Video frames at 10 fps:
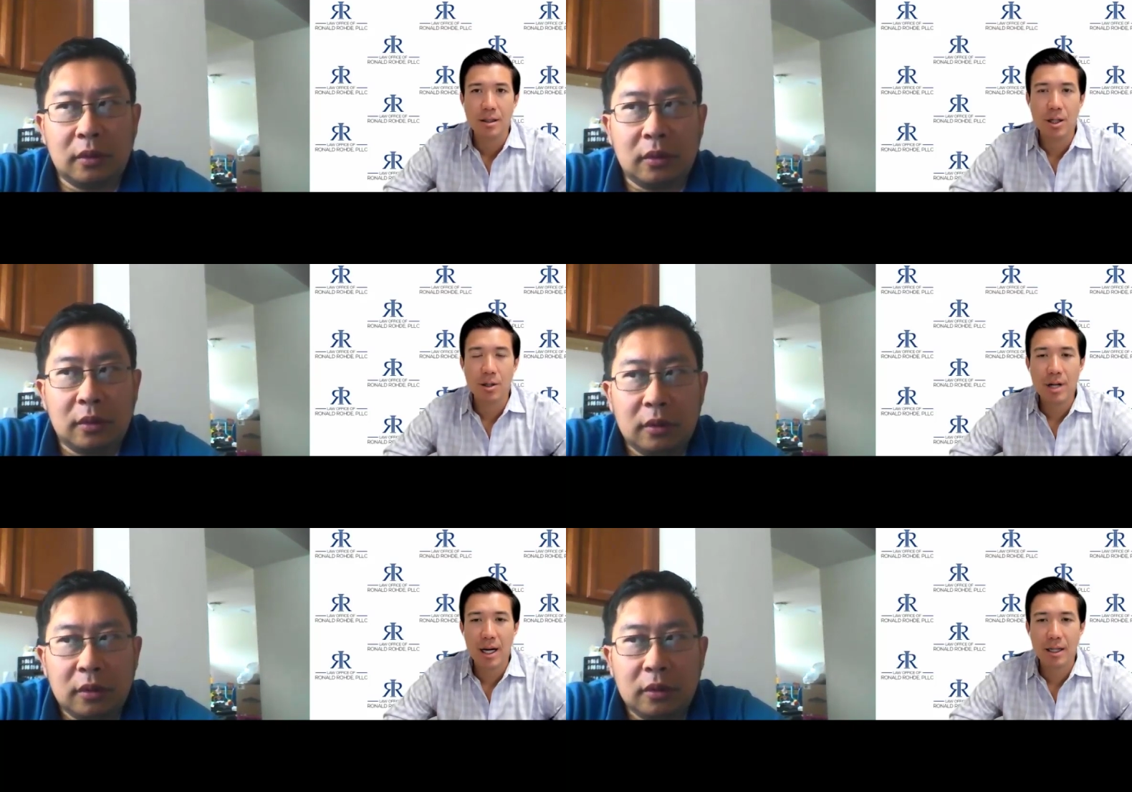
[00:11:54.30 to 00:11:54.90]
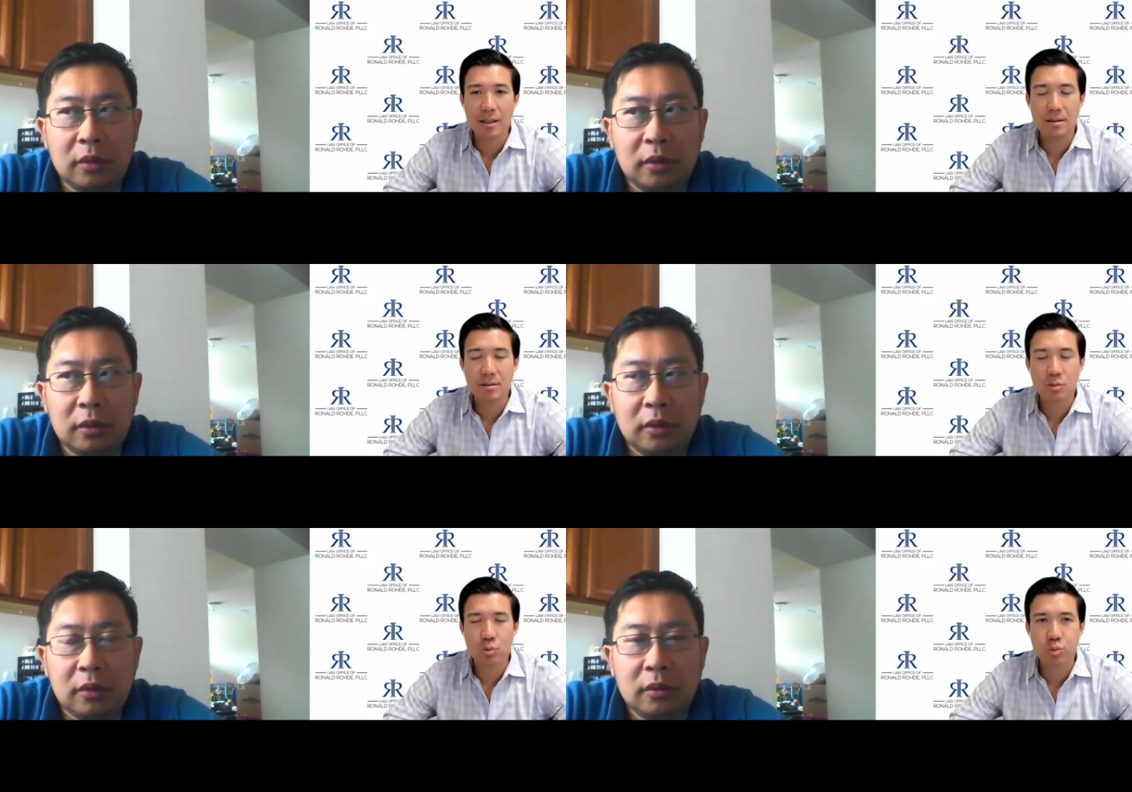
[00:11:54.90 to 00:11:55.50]
Speaker 1: they're not
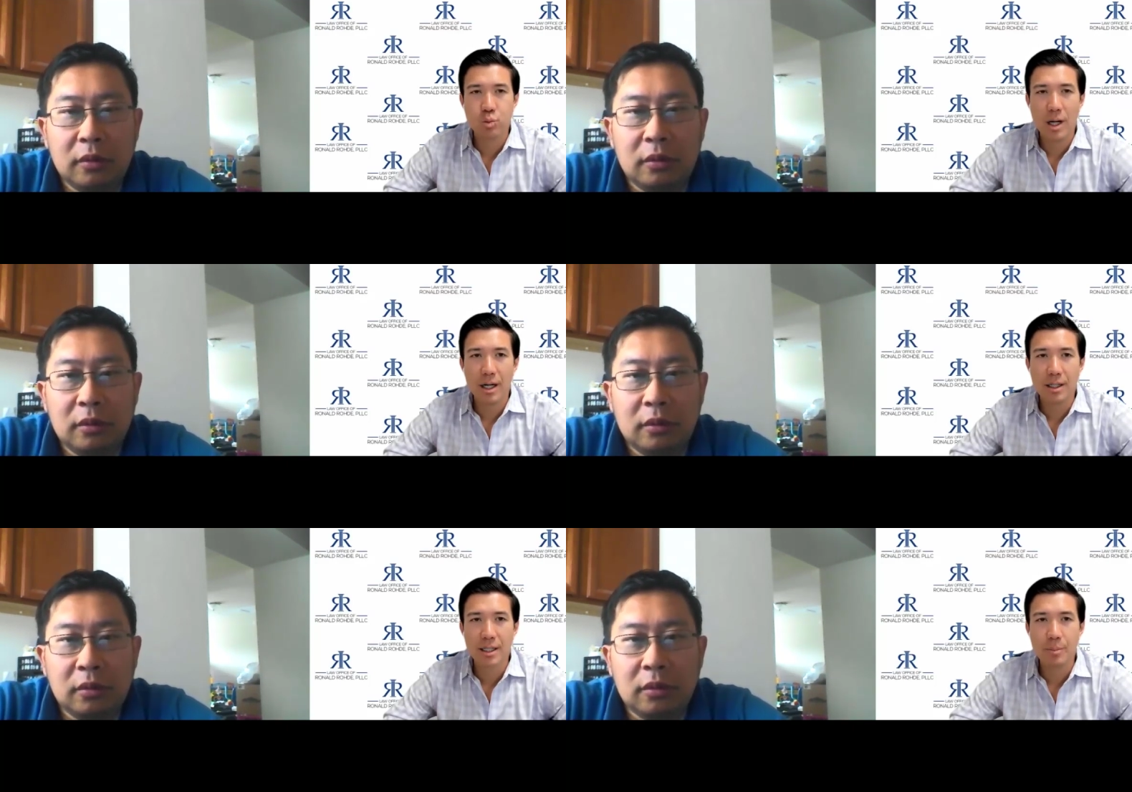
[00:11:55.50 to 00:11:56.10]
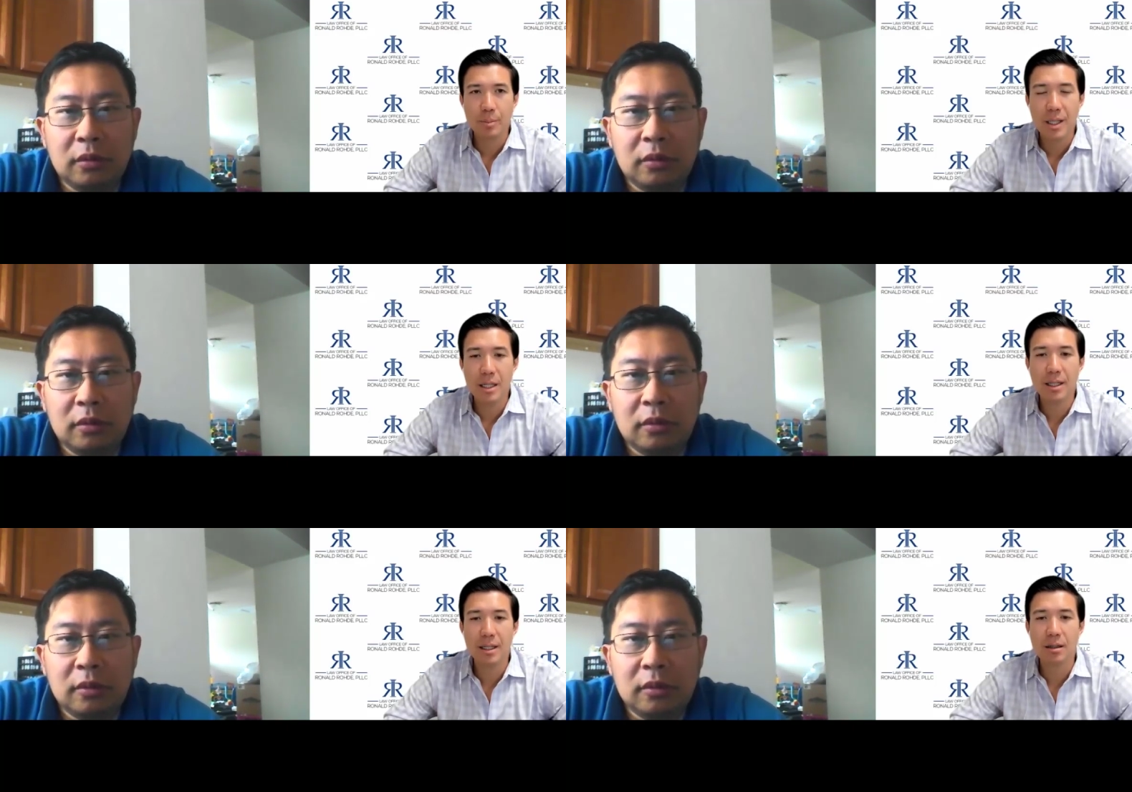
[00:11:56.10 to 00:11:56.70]
uh,
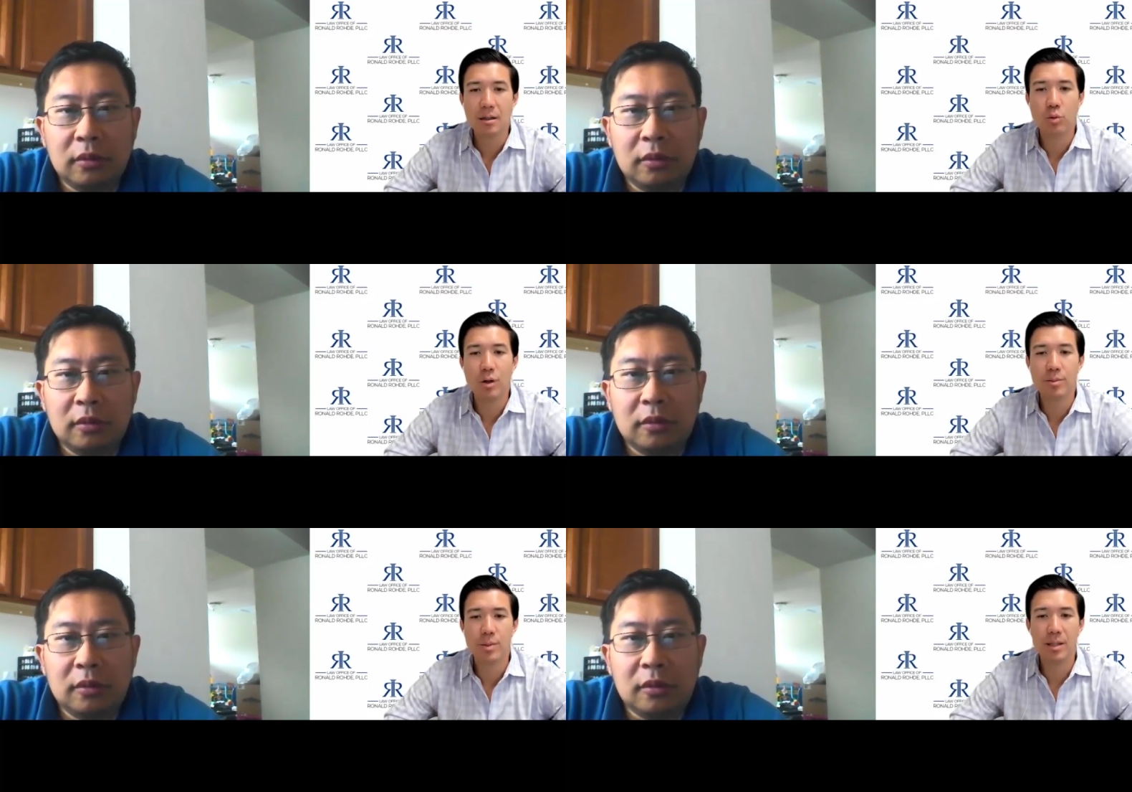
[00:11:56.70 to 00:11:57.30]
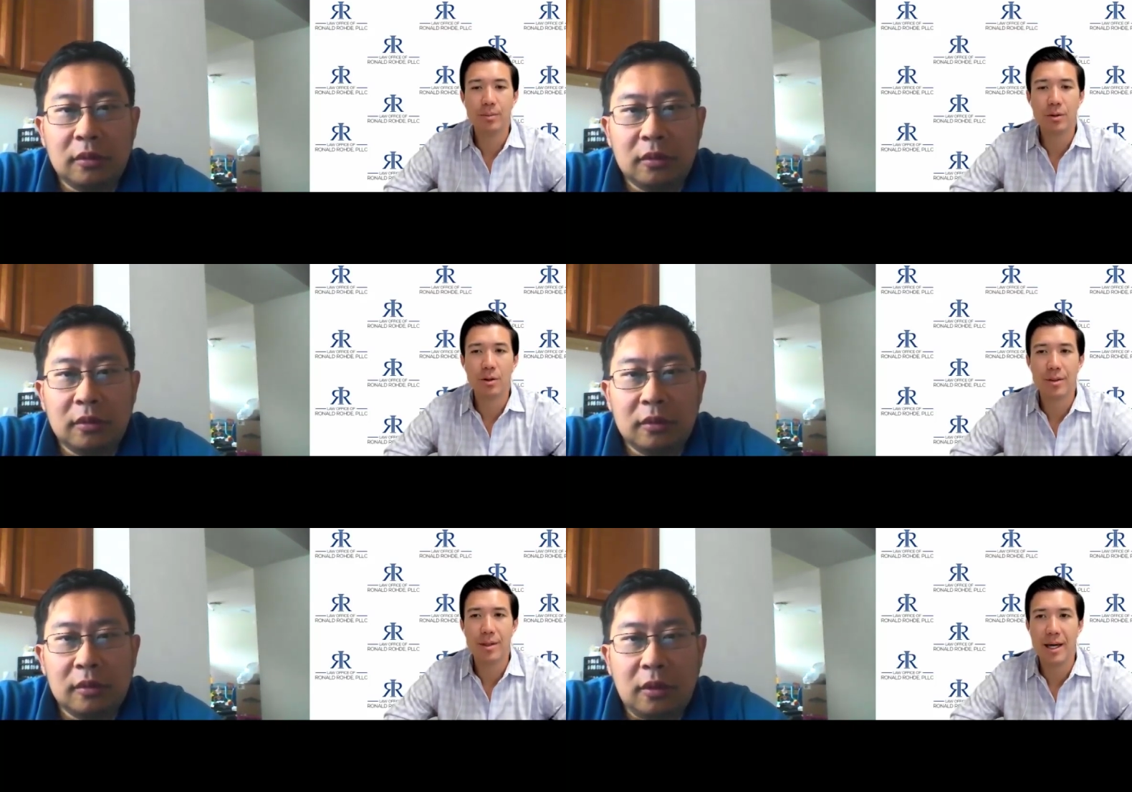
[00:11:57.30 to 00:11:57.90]
competing with
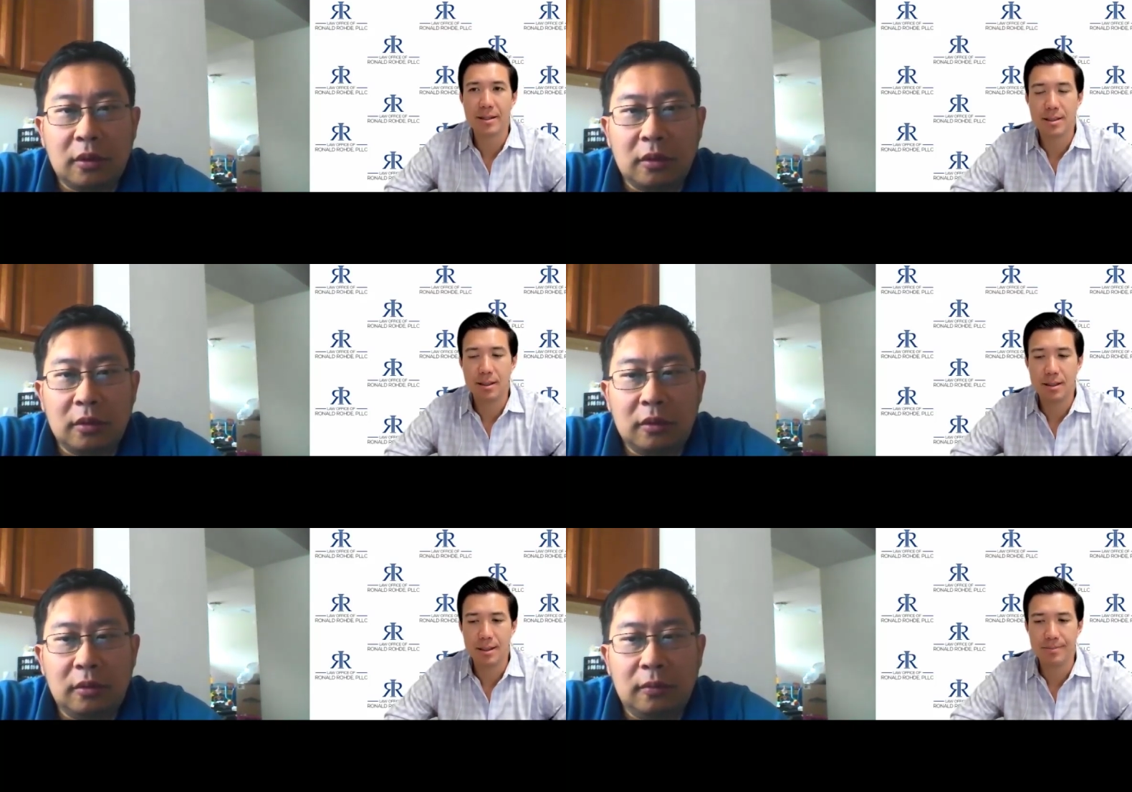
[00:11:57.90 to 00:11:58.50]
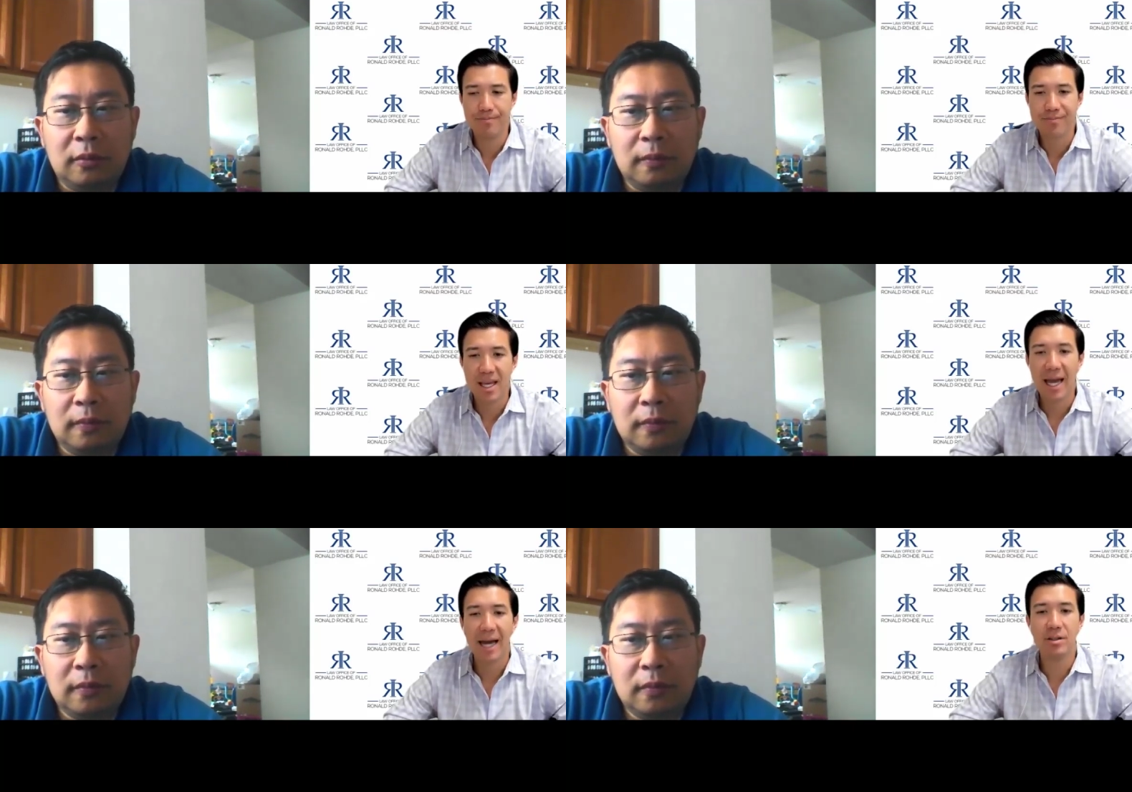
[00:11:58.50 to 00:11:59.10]
people that um,
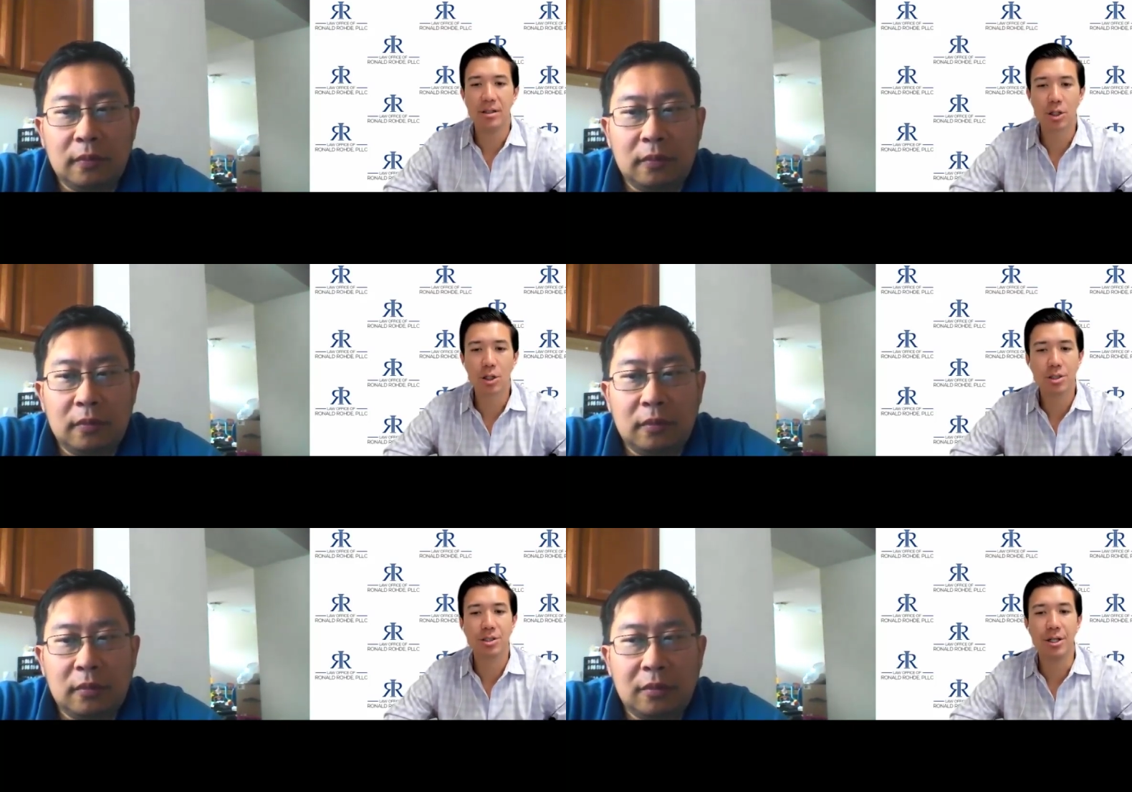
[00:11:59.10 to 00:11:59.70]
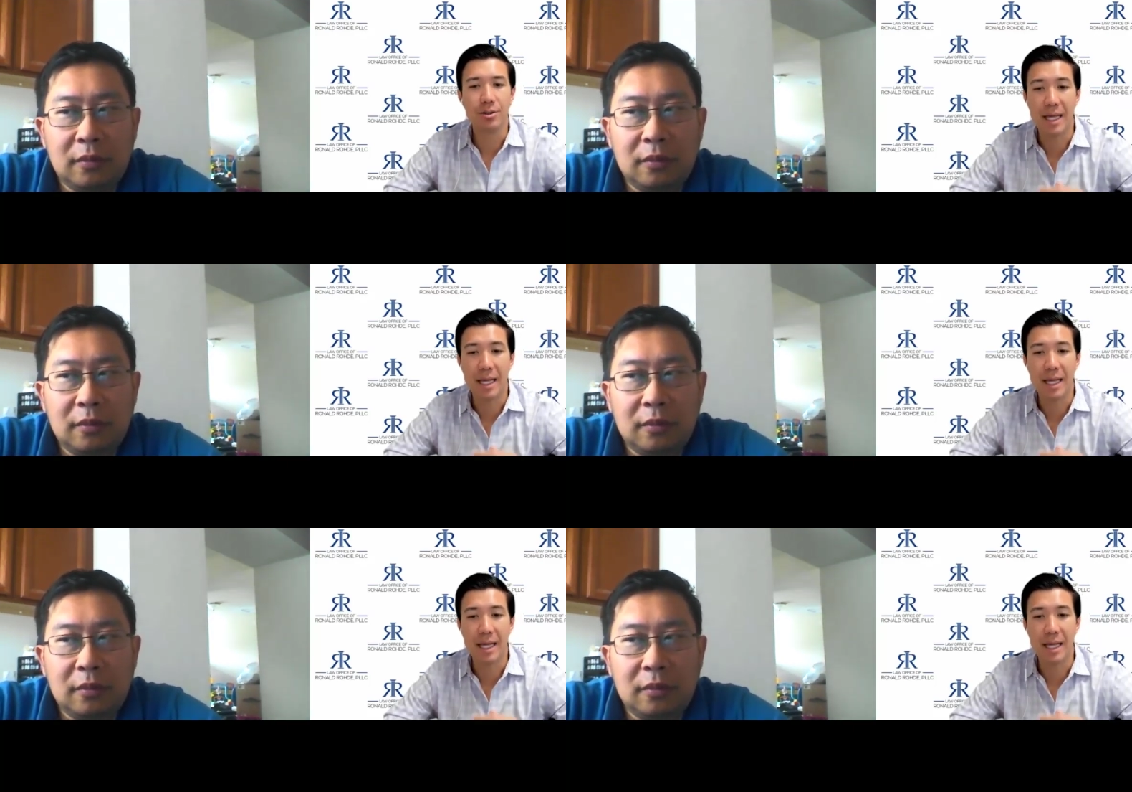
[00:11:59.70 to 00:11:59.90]
have an urge, you know,